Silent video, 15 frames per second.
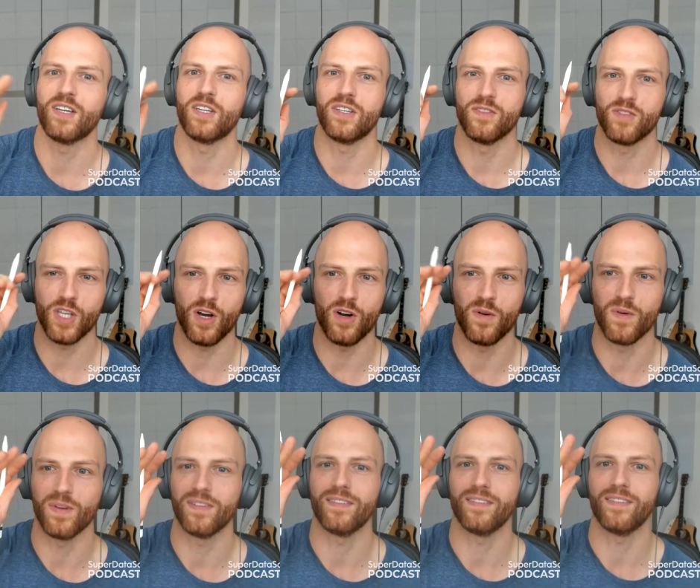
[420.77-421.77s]
so
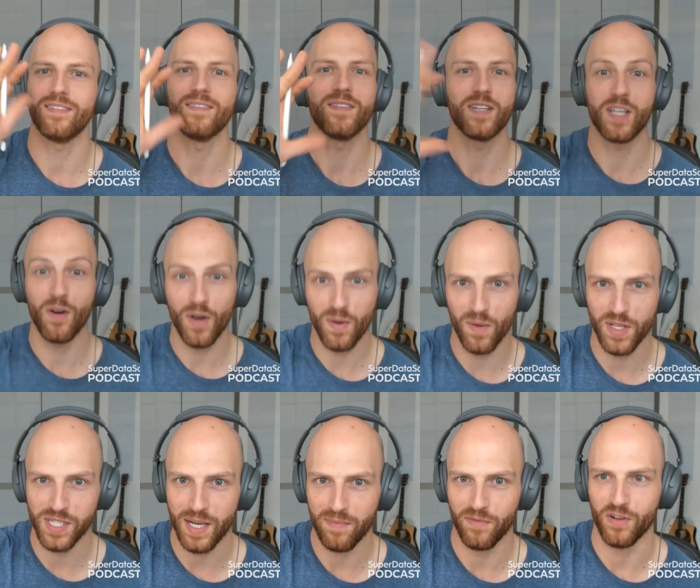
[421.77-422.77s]
going one
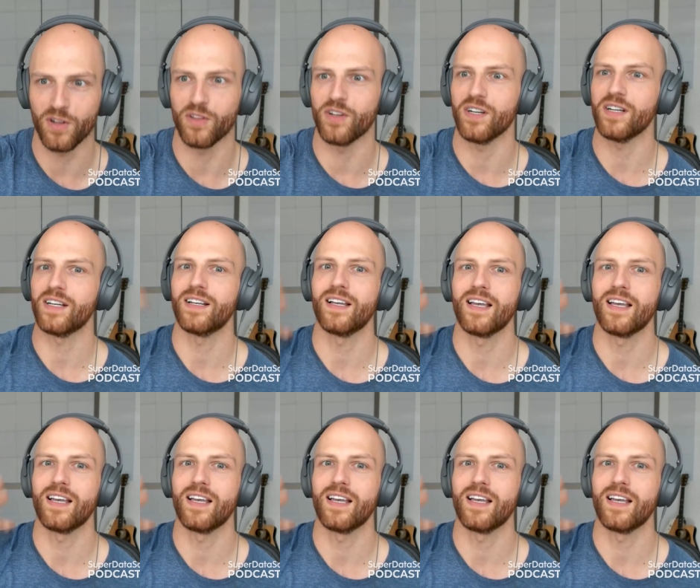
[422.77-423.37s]
step further,